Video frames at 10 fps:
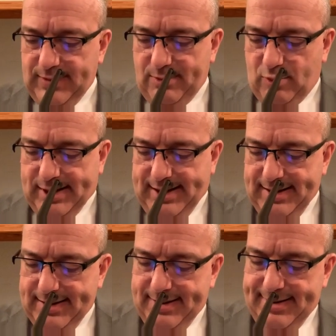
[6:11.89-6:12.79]
that
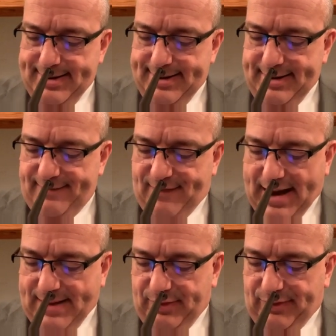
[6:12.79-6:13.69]
we can
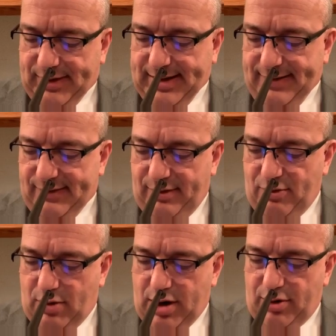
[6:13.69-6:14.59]
find the things in
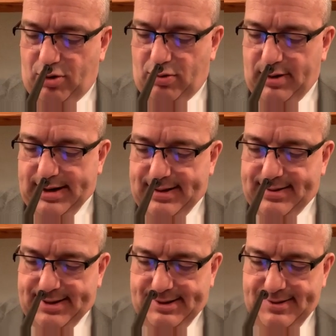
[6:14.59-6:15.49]
your word, Lord,
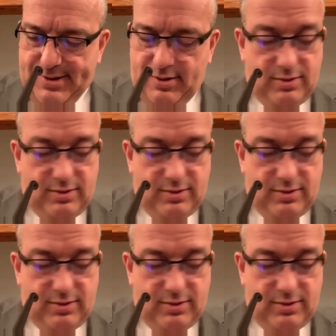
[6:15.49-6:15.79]
that